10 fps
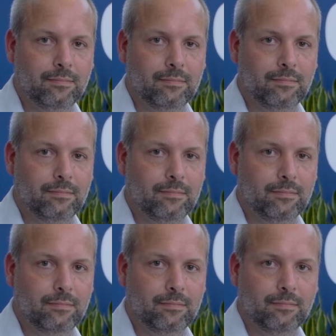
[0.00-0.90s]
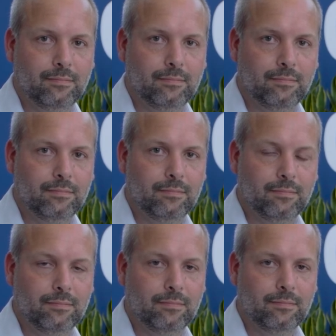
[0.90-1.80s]

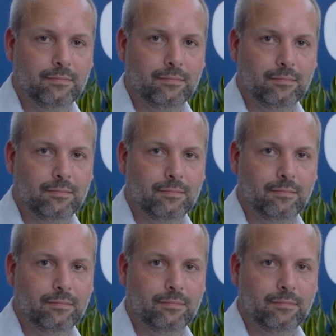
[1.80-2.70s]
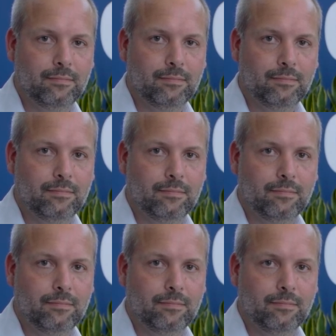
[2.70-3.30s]
This person isn't speaking.